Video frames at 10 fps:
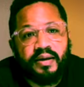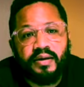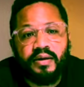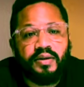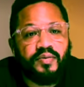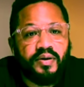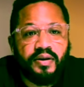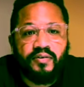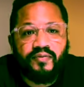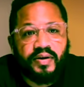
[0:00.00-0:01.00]
and you
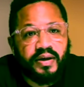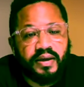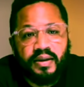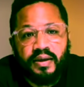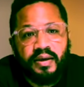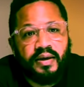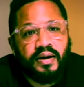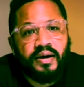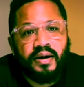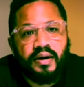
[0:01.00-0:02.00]
get in a fight,
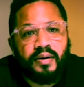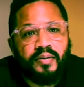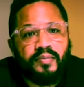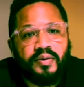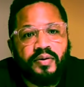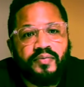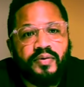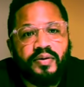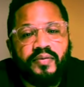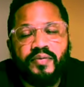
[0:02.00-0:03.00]
um, you know if
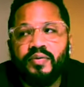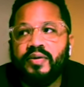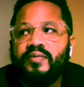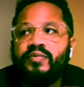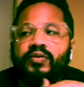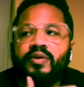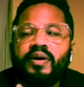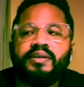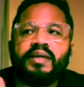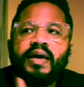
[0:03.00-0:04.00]
you if you if you're
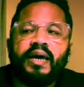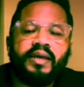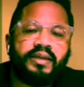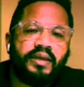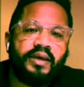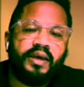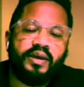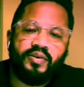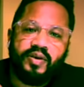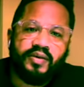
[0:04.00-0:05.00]
attacked
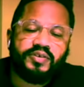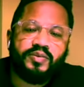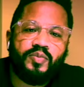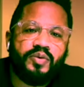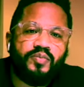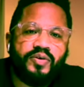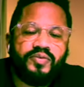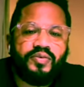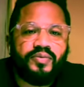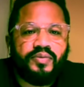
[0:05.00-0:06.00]
and you have someone
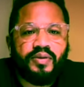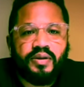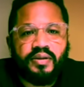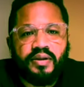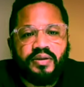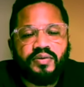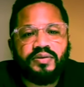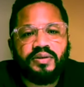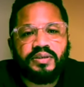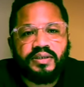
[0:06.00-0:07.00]
with you, then then you're
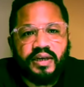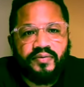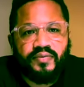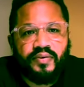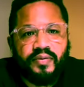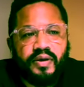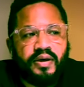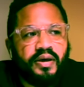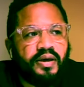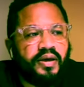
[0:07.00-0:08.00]
just safer.
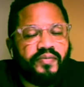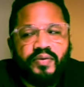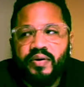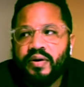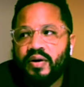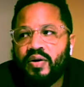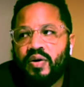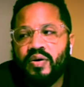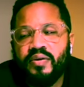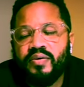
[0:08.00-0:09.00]
If you're in a
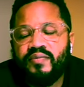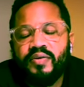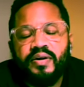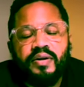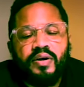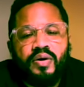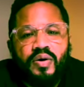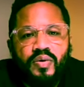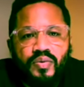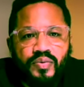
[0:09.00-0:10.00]
if you're in the
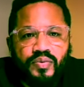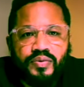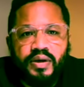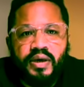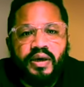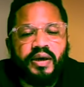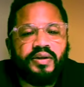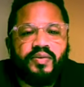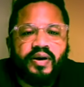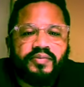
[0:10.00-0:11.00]
cold
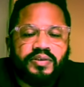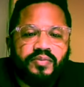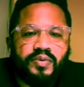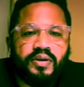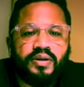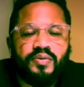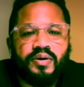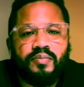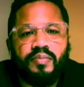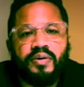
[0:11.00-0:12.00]
and you have someone that you
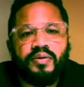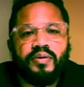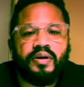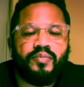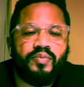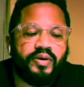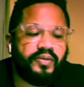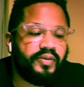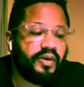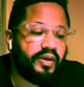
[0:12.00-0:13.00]
can bundle up
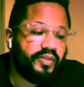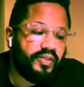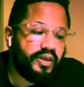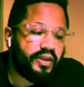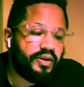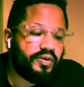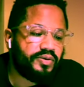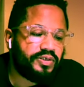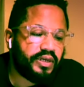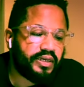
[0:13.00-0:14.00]
with, then you're
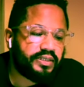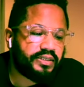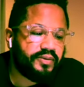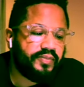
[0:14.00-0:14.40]
just